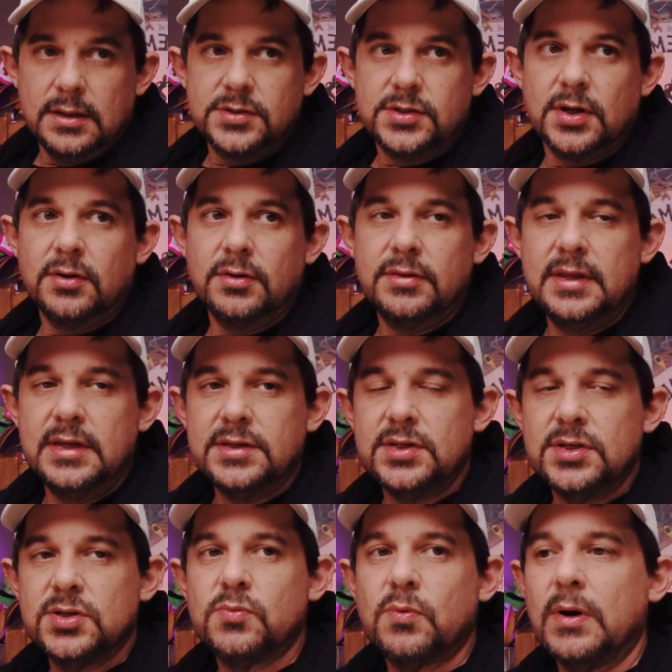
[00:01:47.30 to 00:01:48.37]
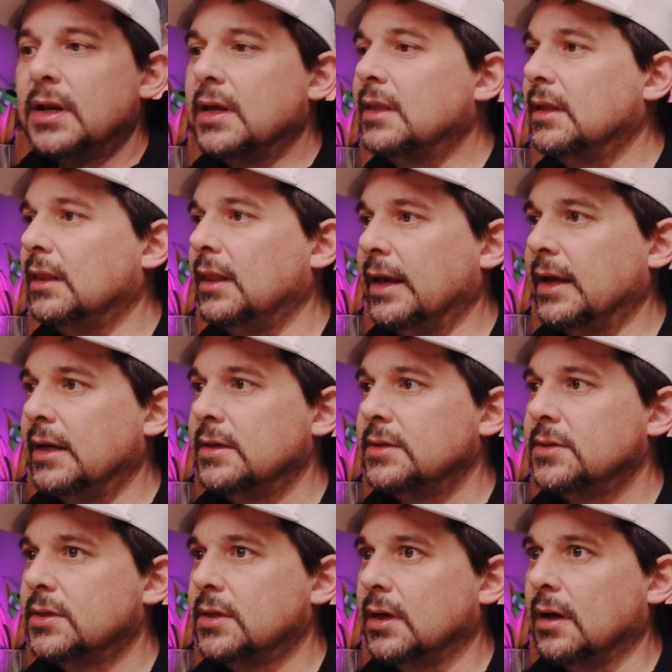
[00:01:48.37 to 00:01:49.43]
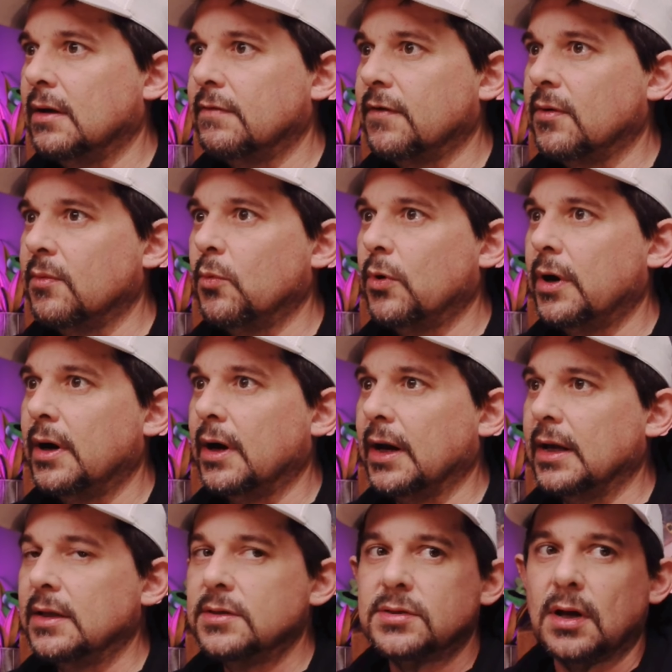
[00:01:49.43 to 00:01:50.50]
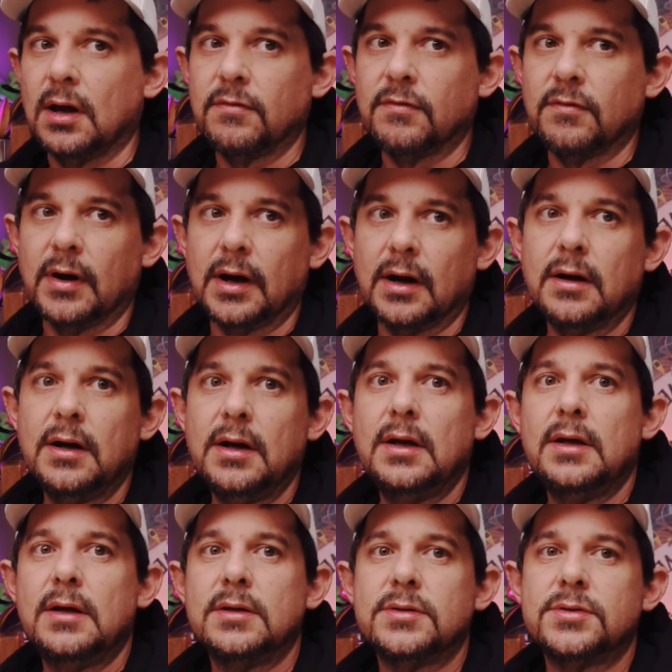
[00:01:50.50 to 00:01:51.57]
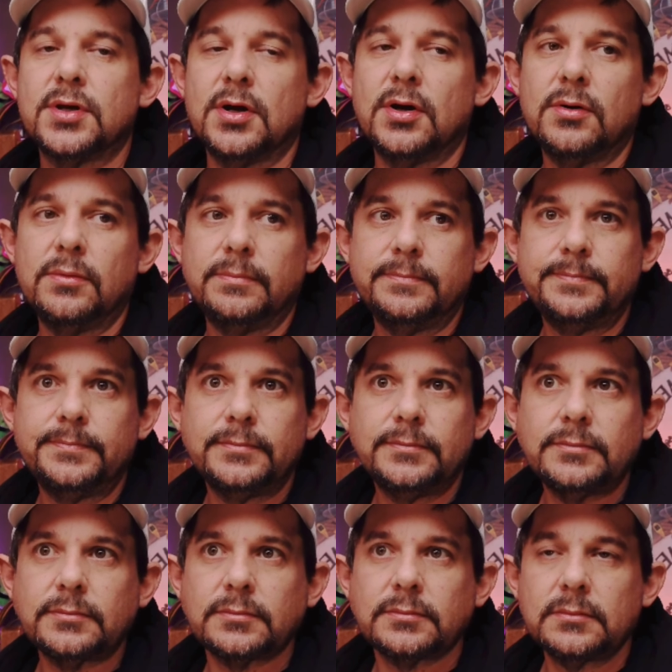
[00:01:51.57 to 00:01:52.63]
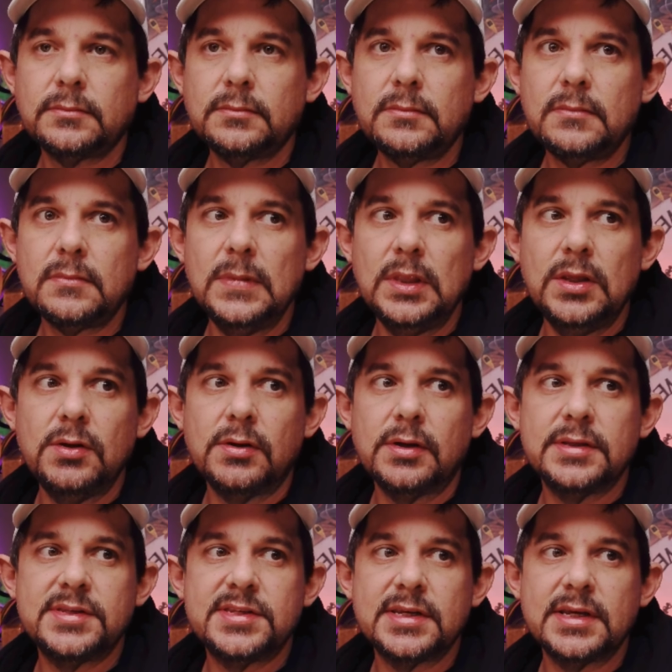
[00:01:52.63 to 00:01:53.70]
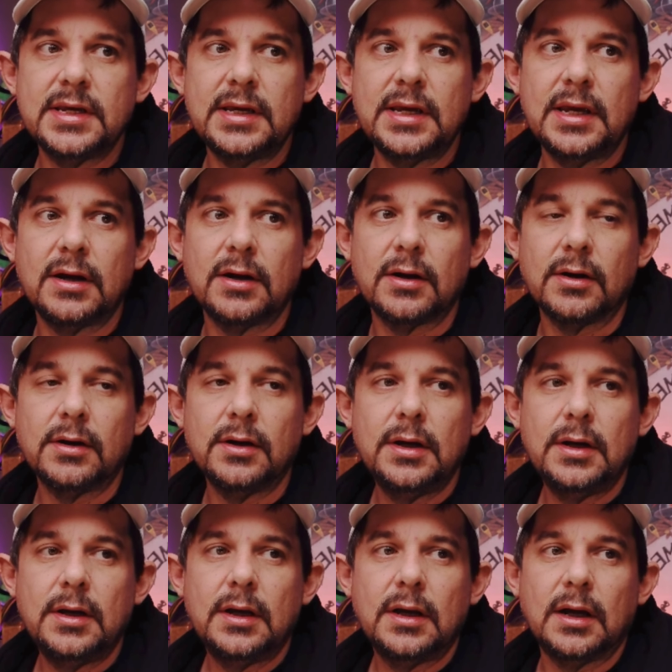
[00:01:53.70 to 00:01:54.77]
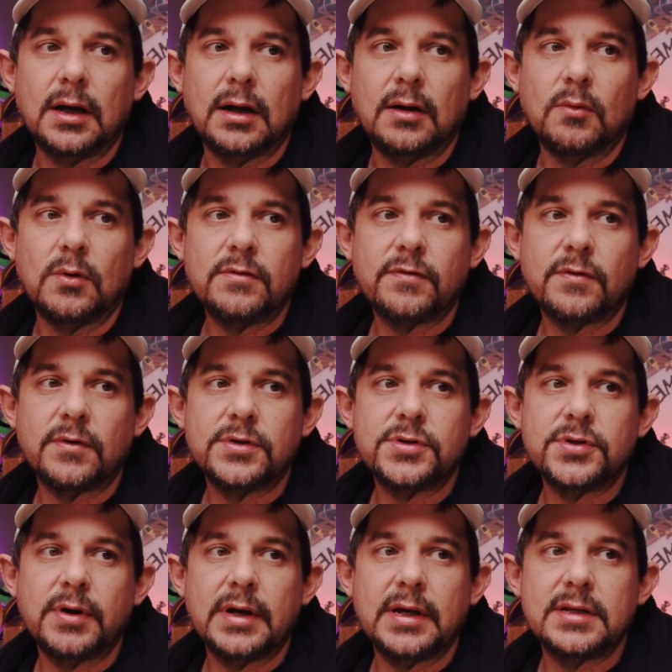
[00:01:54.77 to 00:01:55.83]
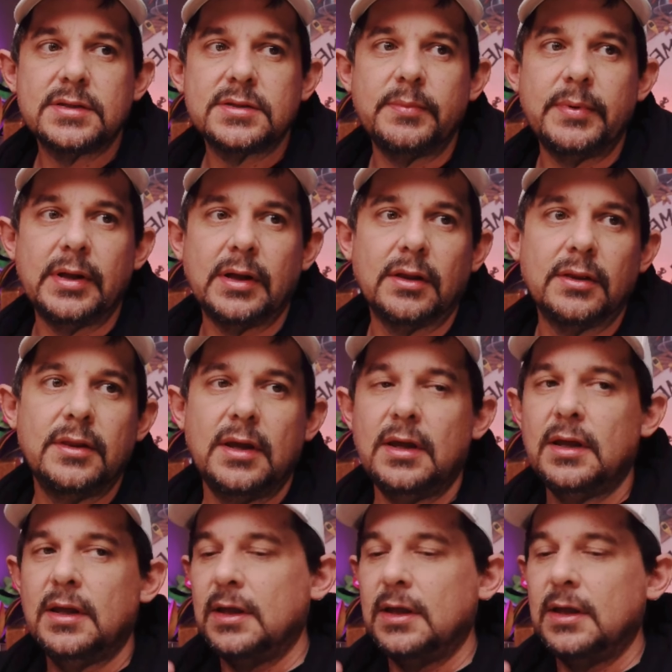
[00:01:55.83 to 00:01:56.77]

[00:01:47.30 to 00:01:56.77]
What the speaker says: So this is running the latest firmware and software. So you can see here, 1428 is the build.